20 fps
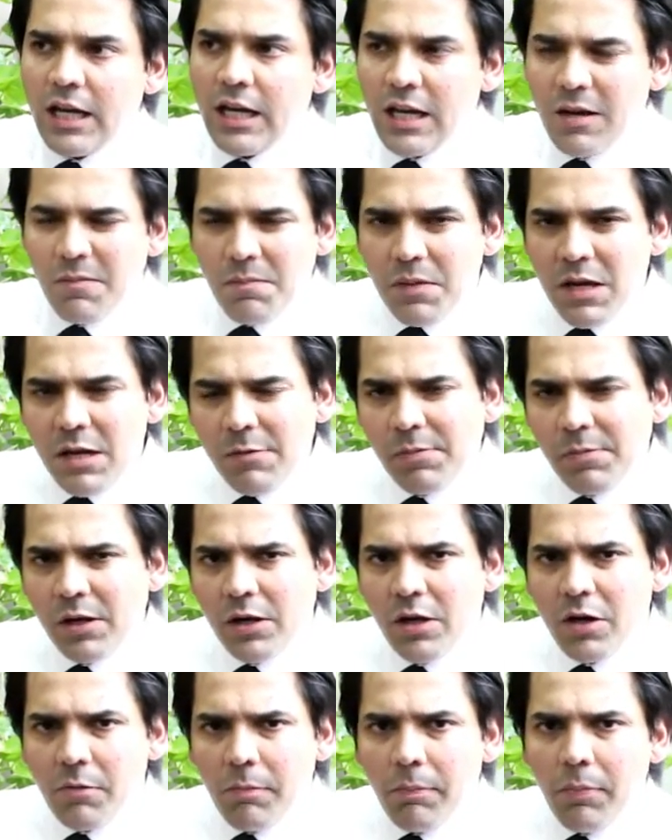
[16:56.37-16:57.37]
And
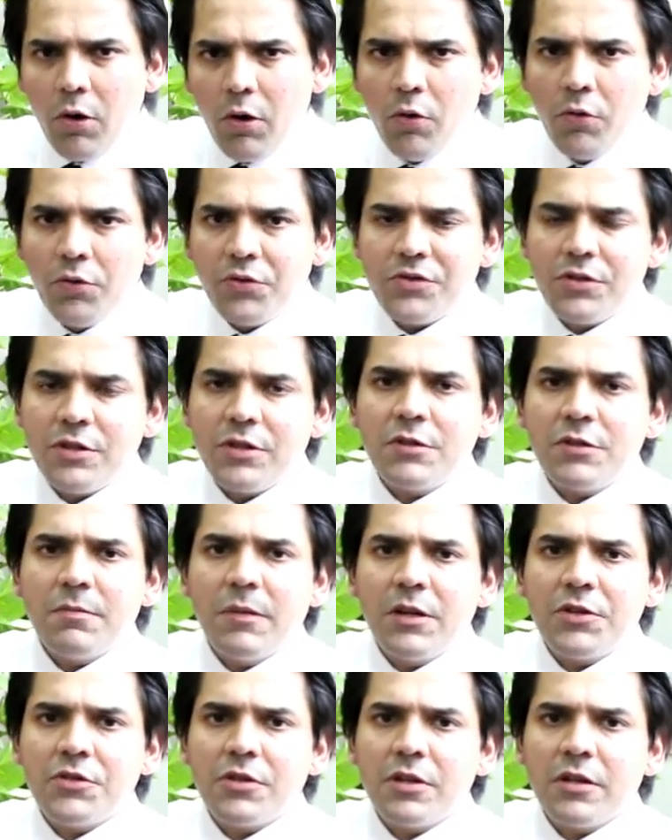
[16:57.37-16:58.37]
people opposed this
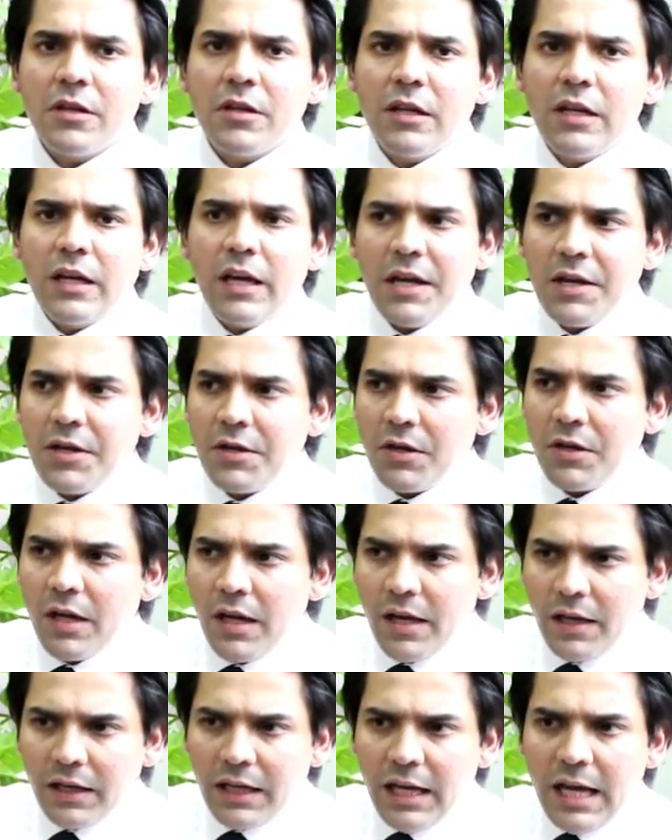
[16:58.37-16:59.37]
measure
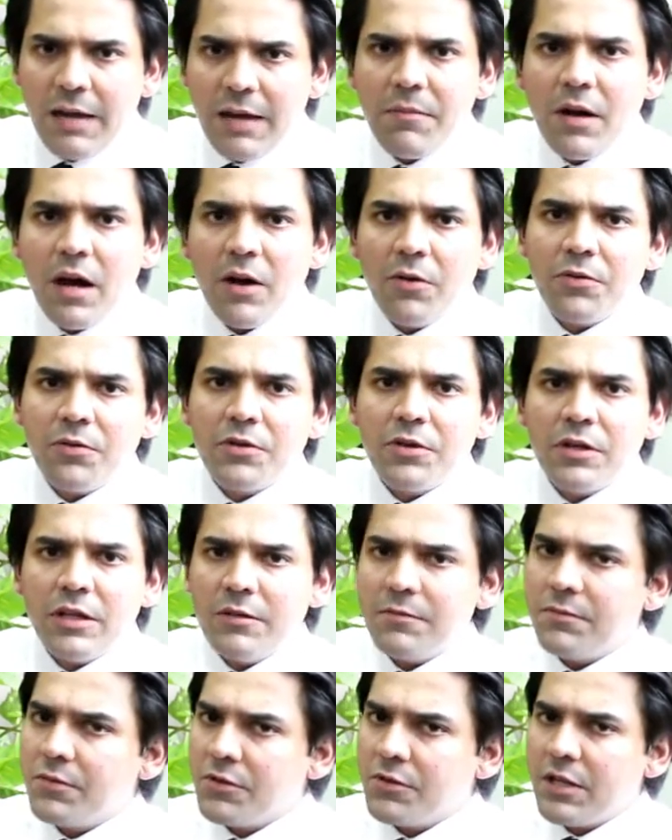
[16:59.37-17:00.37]
and came out
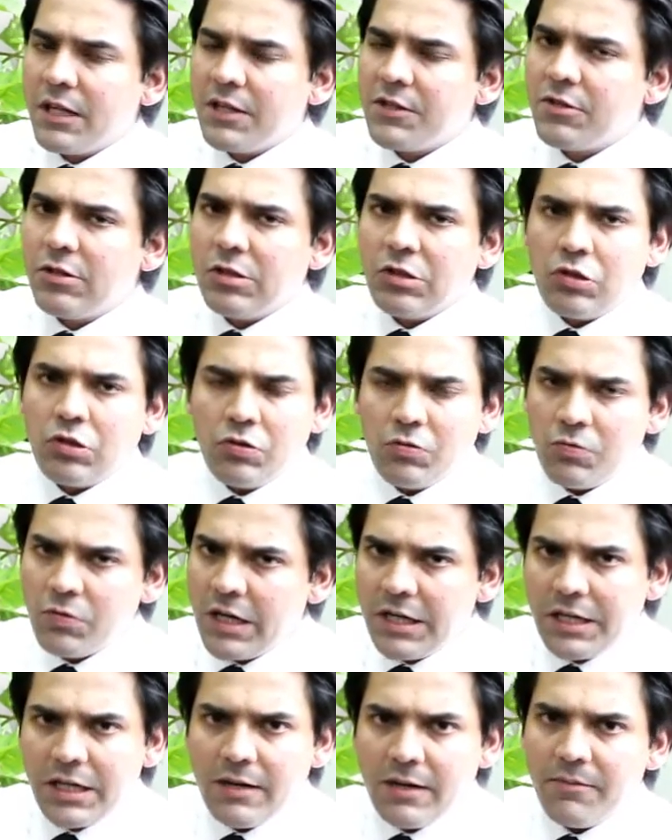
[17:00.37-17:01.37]
and protested in
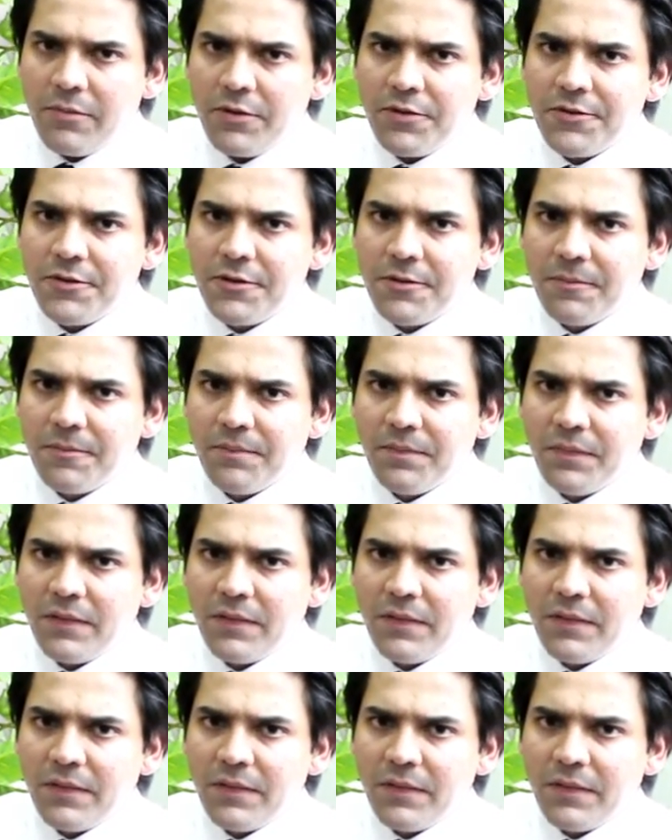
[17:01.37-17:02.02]
great numbers.